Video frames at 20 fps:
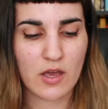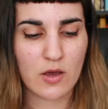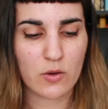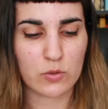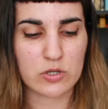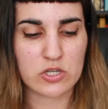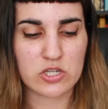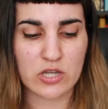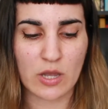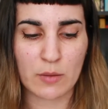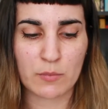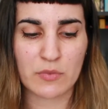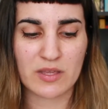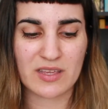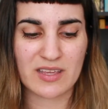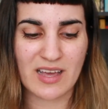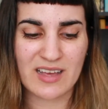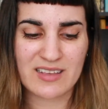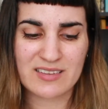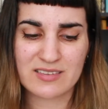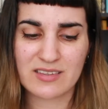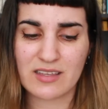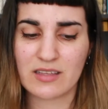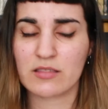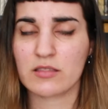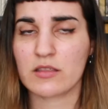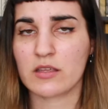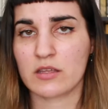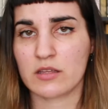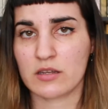which I'm
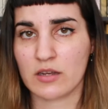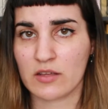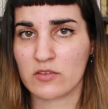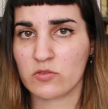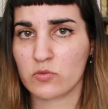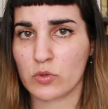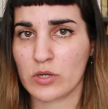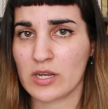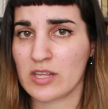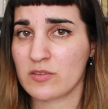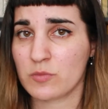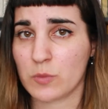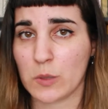guessing the next one is,